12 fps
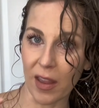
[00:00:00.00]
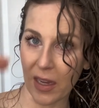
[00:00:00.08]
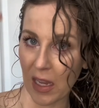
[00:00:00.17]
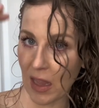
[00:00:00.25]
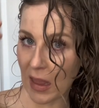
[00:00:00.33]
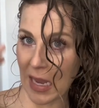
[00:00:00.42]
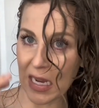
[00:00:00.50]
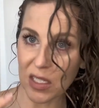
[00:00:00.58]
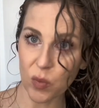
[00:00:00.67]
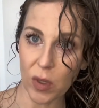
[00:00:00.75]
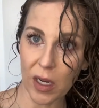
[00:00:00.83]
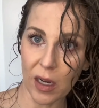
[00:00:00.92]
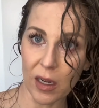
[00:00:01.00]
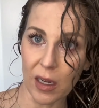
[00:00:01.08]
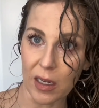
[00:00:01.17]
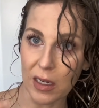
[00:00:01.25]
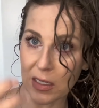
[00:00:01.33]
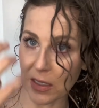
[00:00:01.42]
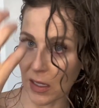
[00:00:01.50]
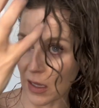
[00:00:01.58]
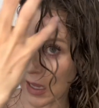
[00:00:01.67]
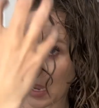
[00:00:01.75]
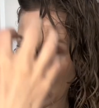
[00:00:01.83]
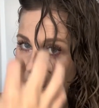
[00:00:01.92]
Like it lays weird, it doesn't
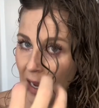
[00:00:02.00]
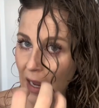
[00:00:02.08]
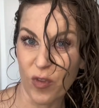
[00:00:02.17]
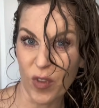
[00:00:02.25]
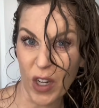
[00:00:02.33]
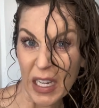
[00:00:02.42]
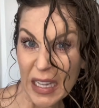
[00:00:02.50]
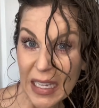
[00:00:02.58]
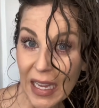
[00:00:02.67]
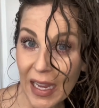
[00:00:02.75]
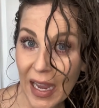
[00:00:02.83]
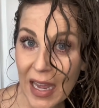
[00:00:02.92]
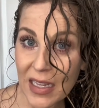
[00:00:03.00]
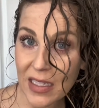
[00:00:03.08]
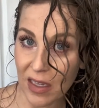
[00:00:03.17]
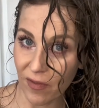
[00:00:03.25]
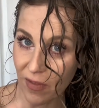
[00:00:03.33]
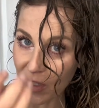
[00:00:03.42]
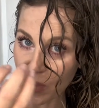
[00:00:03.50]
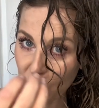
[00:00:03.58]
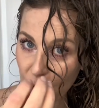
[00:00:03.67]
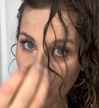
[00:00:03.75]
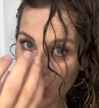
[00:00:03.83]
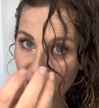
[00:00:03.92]
lay freely, I guess. It feels
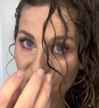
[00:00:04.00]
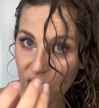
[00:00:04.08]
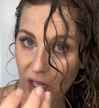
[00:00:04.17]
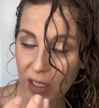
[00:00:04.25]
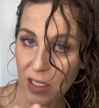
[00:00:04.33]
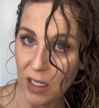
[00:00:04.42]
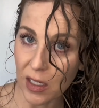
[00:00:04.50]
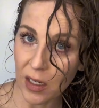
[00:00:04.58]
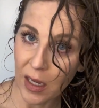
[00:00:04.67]
more constricted.